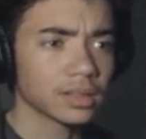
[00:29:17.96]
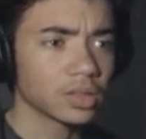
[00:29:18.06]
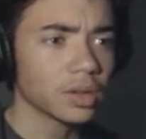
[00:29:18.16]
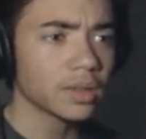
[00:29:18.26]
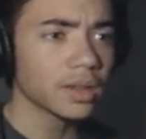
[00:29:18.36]
Is
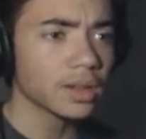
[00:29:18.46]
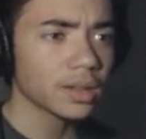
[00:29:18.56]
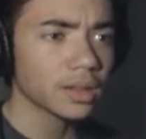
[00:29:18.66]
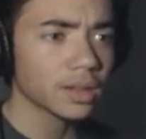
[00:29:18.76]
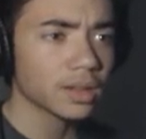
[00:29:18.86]
there anything?
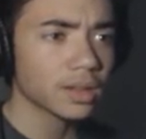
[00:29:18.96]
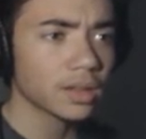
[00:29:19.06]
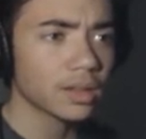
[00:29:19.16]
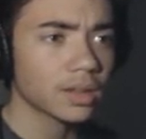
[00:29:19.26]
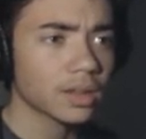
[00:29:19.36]

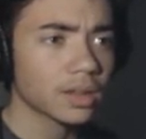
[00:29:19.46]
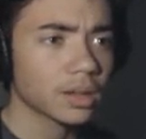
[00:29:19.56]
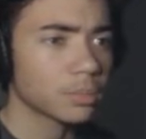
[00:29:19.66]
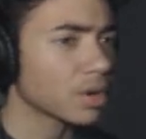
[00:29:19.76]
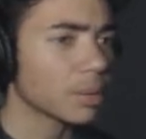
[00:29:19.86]

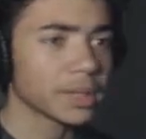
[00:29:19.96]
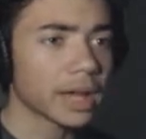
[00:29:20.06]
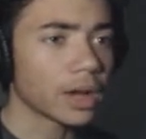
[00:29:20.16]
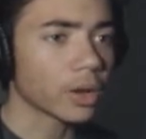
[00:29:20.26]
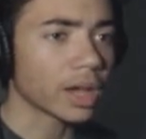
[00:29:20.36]
Probably
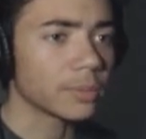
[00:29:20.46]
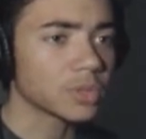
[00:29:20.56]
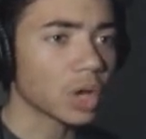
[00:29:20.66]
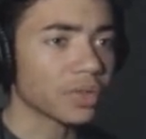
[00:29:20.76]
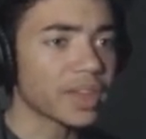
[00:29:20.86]
not. Okay,
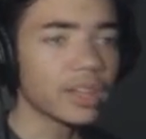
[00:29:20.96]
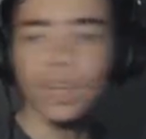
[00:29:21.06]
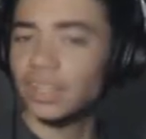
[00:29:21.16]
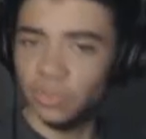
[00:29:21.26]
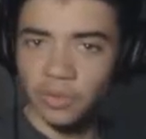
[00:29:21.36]
so thank you
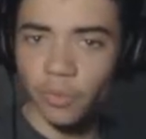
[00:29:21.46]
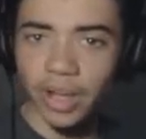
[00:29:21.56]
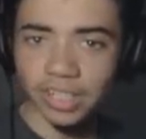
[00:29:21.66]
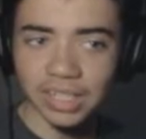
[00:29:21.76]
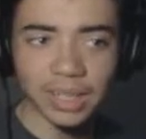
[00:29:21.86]
guys so much for
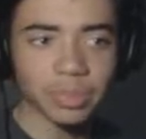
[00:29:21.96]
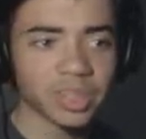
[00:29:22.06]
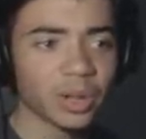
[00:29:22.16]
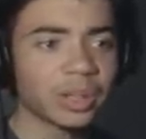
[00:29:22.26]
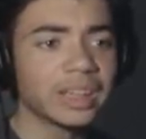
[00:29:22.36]
watching this
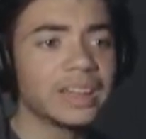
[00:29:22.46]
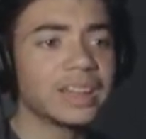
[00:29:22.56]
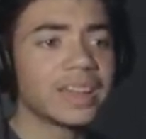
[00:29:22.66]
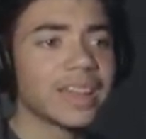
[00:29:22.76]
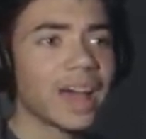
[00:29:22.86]
episode.
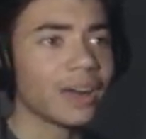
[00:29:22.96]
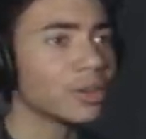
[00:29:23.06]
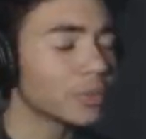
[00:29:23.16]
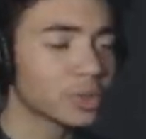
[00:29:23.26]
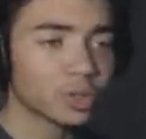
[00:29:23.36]
I don't
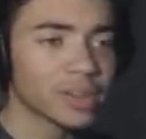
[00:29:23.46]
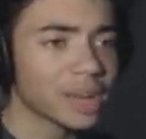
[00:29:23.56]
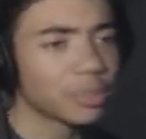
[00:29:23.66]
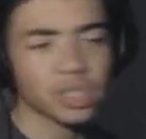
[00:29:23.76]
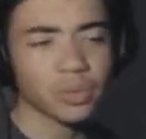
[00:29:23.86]
know if it was short or
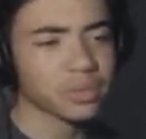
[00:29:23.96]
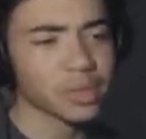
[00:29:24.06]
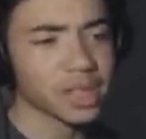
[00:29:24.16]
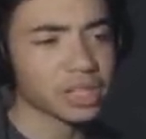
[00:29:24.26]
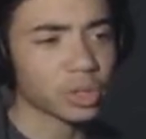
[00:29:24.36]
not. I'm pretty sure it wasn't
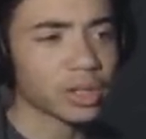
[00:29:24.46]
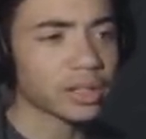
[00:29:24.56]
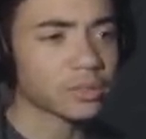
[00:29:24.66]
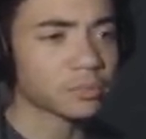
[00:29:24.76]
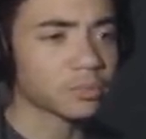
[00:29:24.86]
really that short.
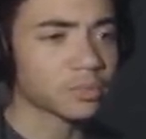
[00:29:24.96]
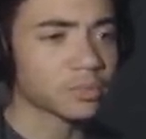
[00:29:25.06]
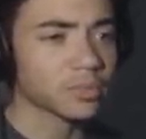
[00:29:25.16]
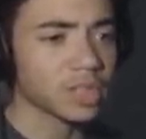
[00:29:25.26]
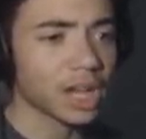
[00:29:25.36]
It was
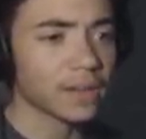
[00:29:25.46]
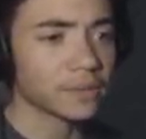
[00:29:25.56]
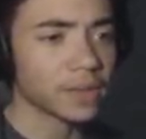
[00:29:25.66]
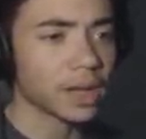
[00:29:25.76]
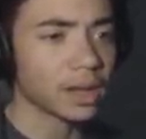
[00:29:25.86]
kind
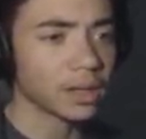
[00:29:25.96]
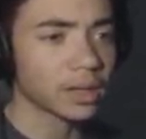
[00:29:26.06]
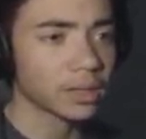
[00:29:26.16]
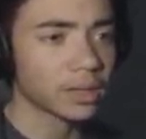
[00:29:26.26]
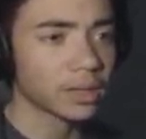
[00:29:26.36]
of long.
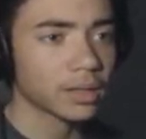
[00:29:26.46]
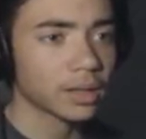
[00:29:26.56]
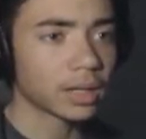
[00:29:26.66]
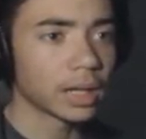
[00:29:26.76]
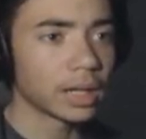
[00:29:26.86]

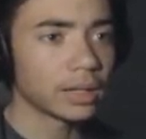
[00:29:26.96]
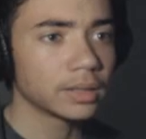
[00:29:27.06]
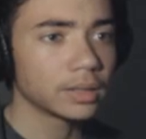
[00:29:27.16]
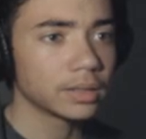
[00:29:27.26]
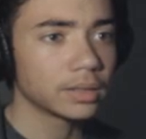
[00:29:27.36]
Uh,
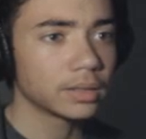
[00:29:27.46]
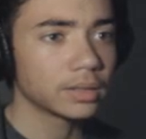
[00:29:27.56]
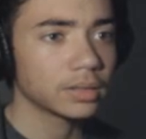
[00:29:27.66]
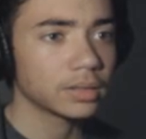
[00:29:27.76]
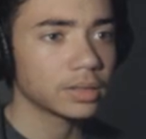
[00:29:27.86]

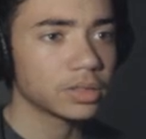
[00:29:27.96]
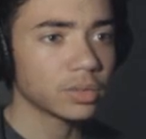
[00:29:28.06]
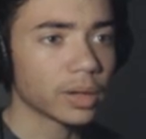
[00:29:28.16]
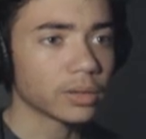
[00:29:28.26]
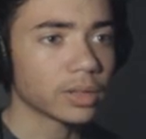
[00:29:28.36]

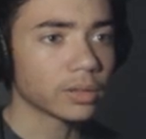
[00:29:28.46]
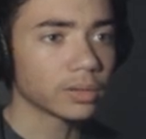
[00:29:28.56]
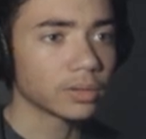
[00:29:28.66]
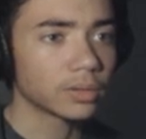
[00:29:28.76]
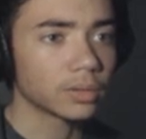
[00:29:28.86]
shoot, I don't know.
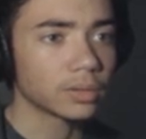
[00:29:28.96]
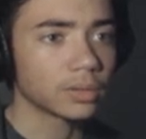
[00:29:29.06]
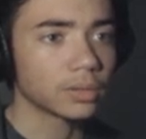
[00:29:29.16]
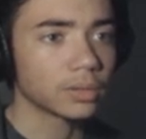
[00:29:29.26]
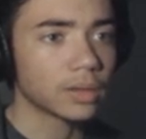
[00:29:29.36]

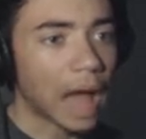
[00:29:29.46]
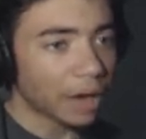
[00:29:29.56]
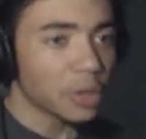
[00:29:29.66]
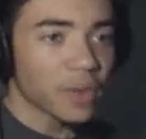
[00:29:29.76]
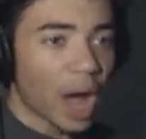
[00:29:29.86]
I
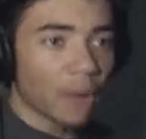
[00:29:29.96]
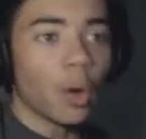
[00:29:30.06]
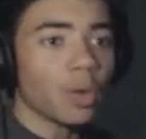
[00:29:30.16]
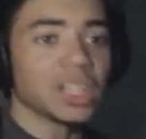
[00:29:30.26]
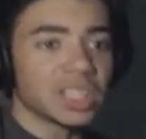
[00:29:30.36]
don't know if I, I
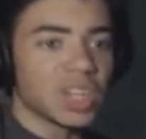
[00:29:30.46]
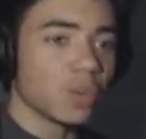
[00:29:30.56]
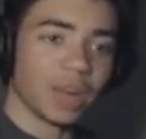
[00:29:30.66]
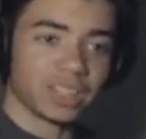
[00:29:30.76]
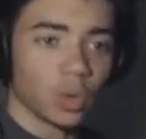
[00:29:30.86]
want to
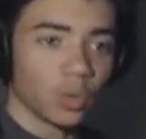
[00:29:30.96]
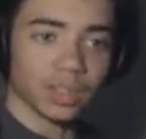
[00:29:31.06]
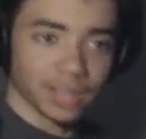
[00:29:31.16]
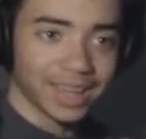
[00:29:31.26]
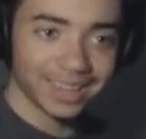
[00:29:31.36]
continue, but I don't want to